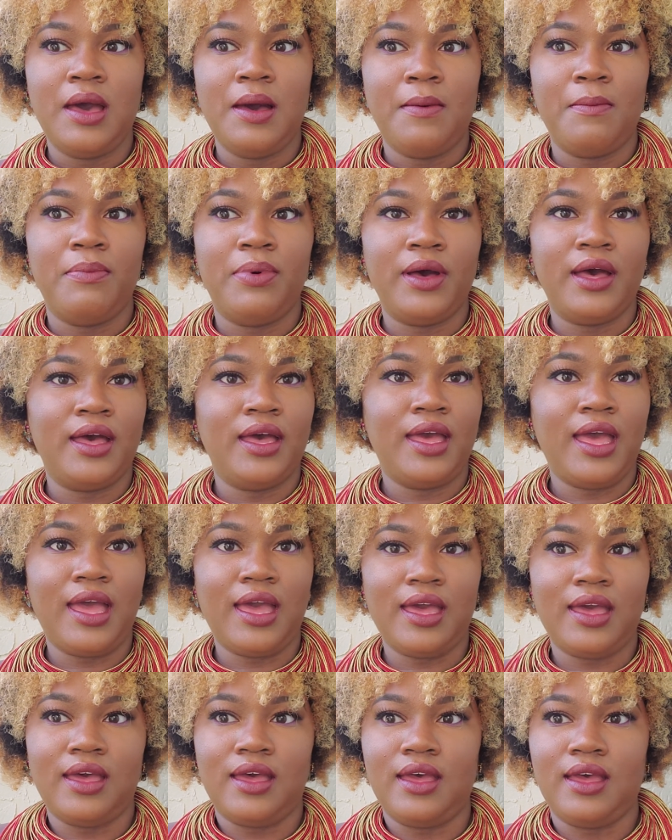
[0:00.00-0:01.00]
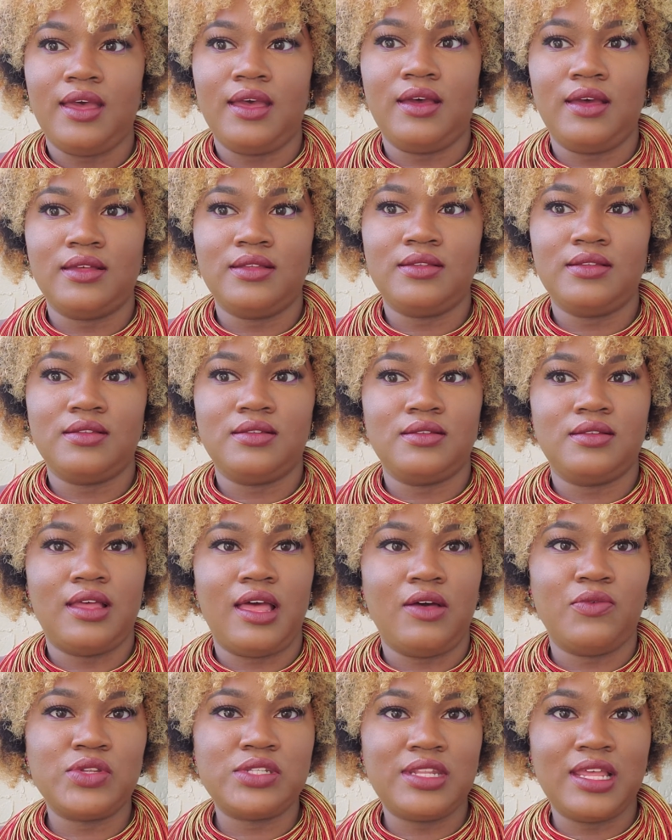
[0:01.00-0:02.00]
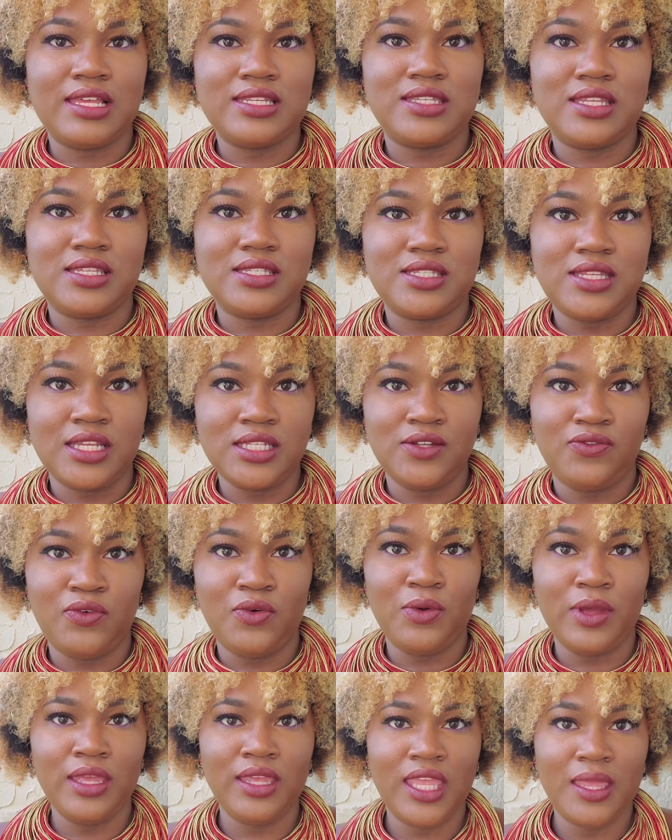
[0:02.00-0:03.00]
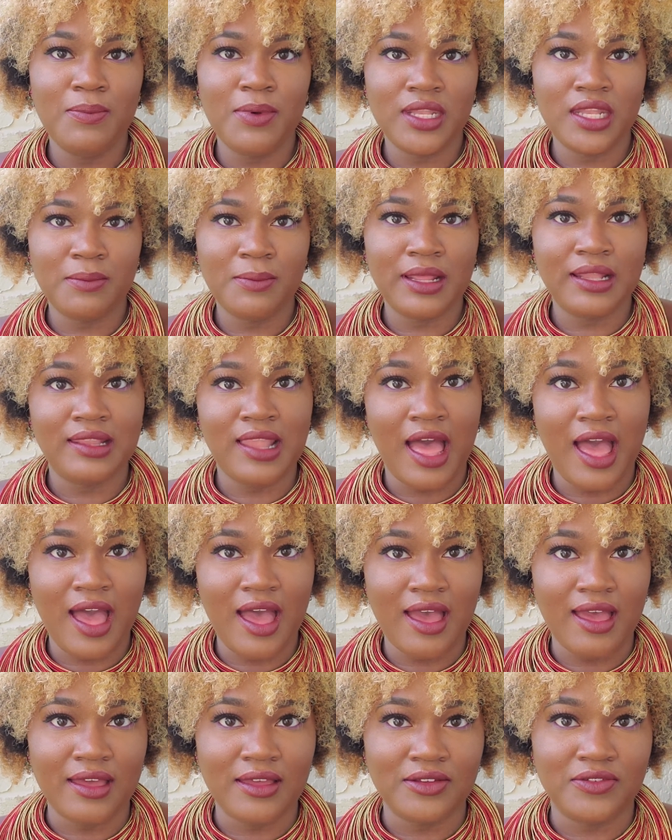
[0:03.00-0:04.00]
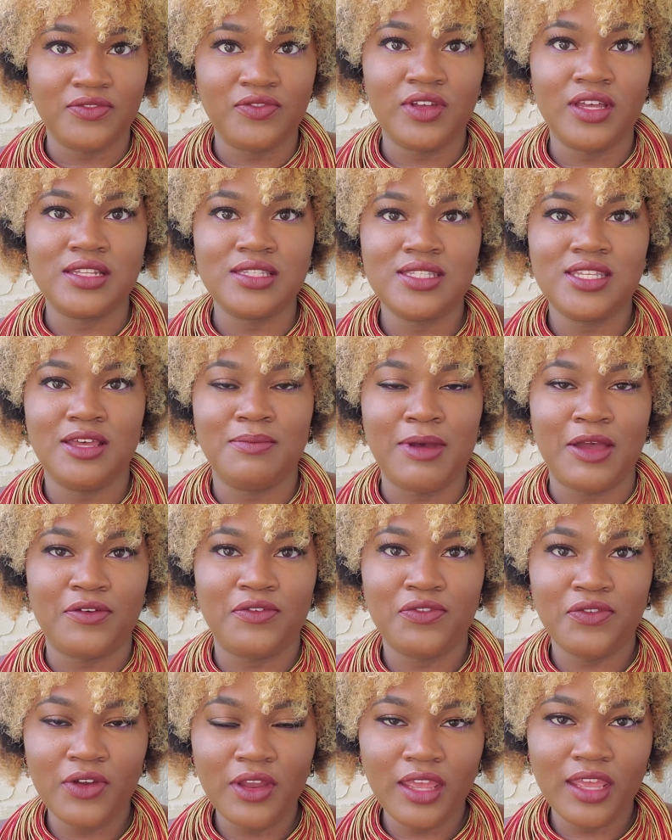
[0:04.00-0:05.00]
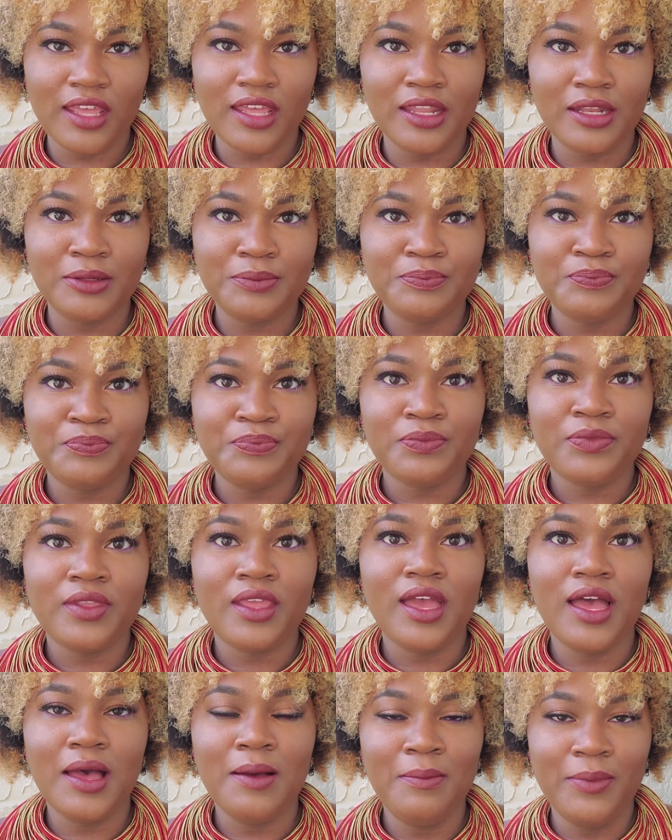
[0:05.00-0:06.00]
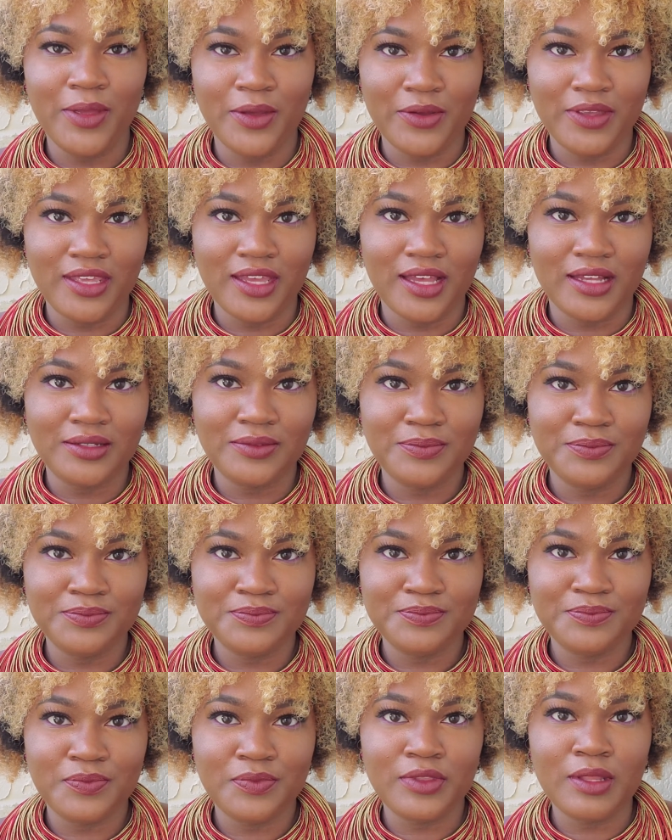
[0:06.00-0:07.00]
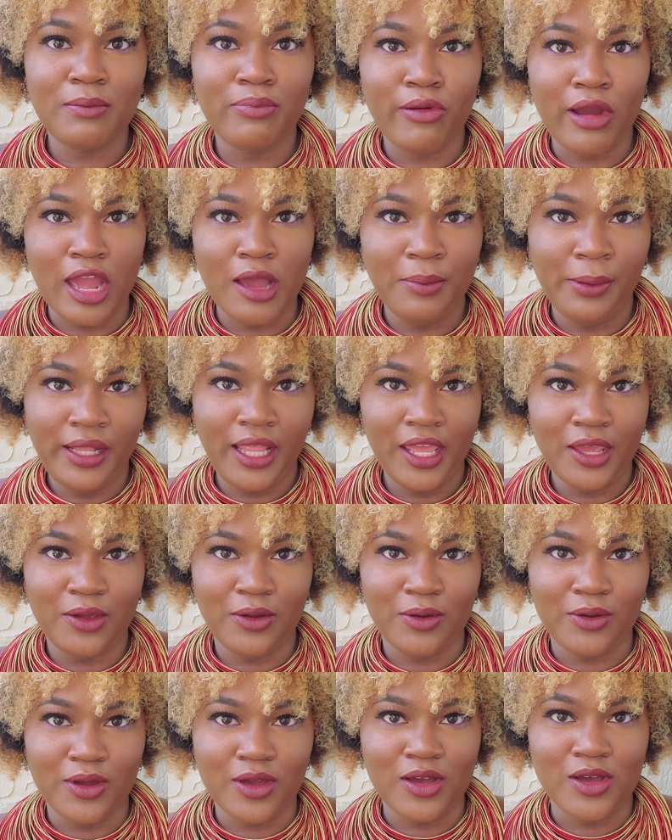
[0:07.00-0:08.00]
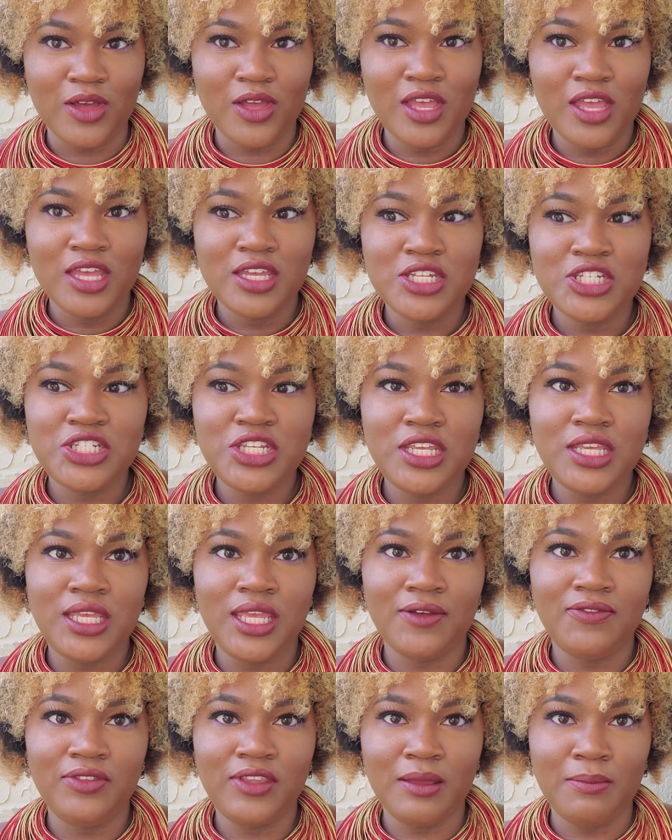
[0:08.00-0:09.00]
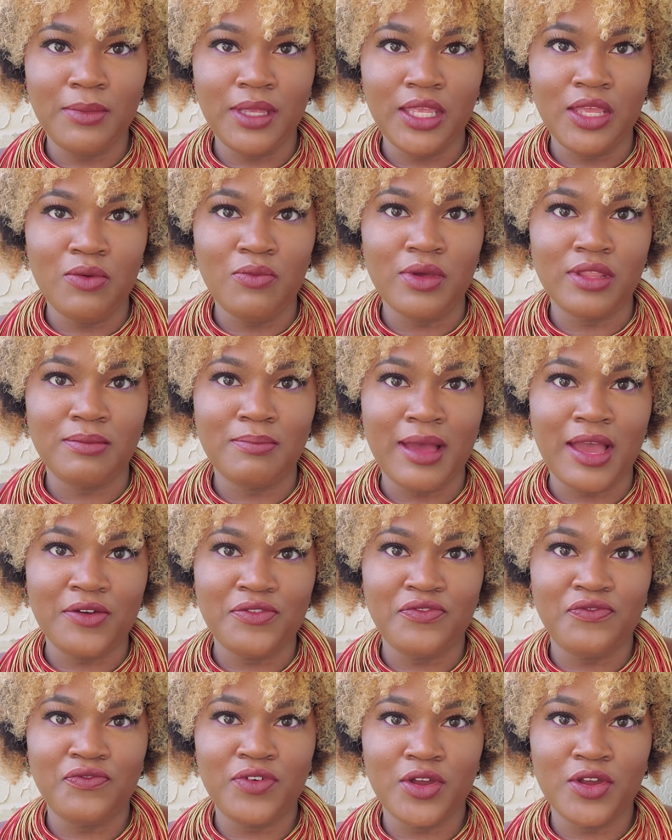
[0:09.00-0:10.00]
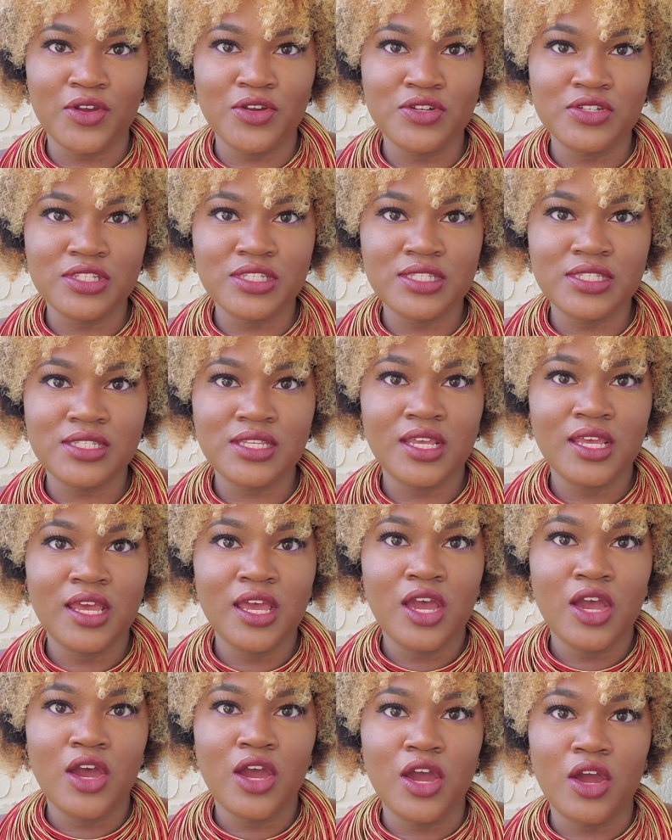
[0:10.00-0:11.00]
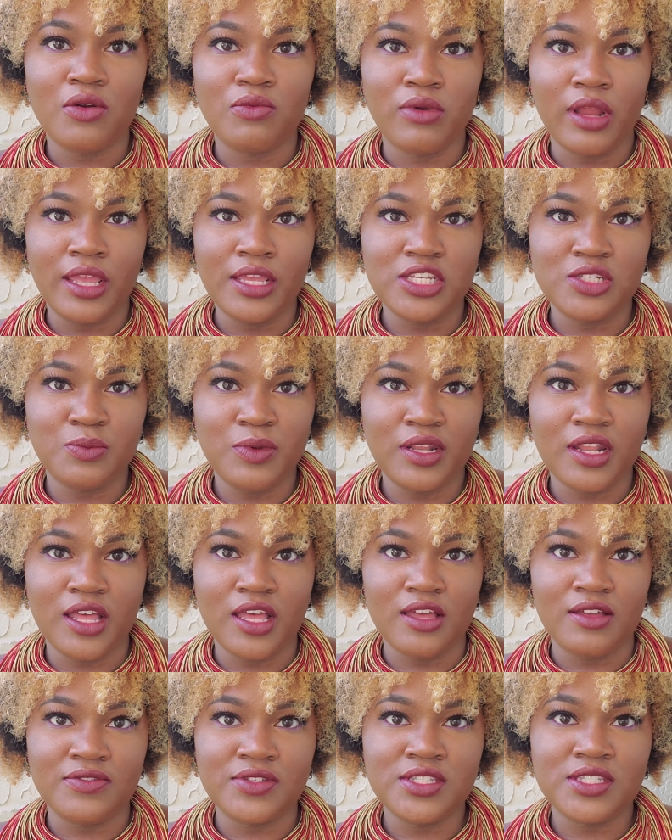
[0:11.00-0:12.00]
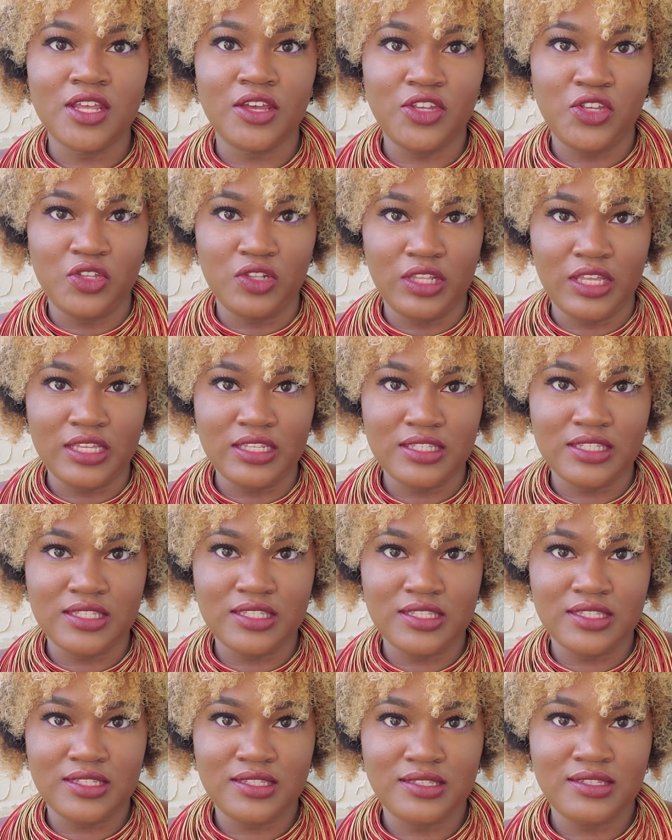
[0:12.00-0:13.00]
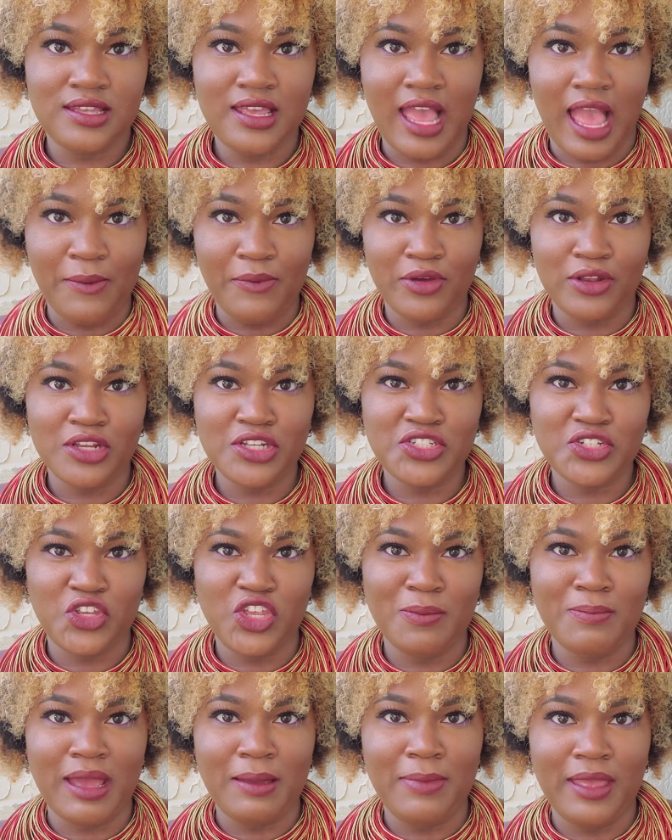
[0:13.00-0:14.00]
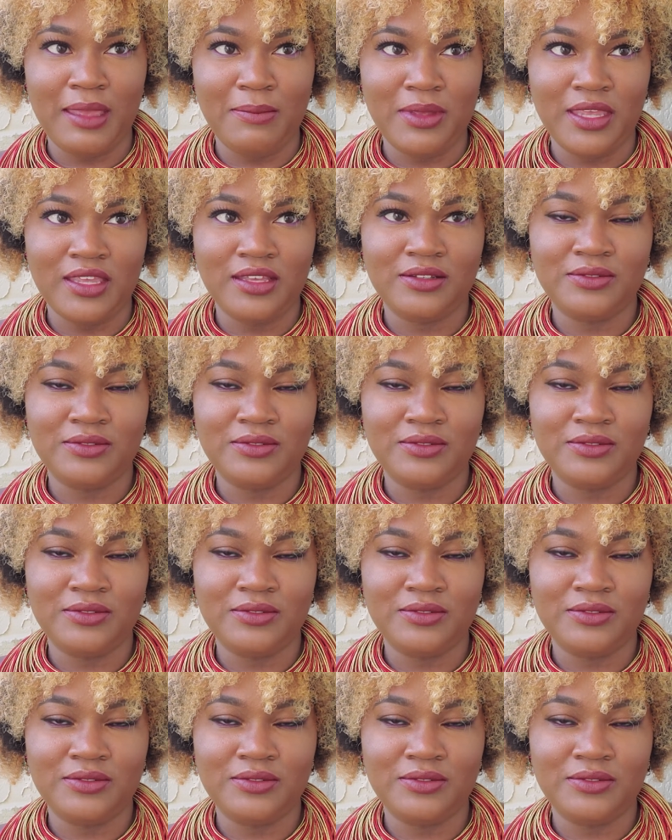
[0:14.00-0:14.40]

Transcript: But I was not successful in keeping them alive until my friend Amelia, the brown plant girl, she gifted me with my first arrangement of succulents. I'm going to show you my baby.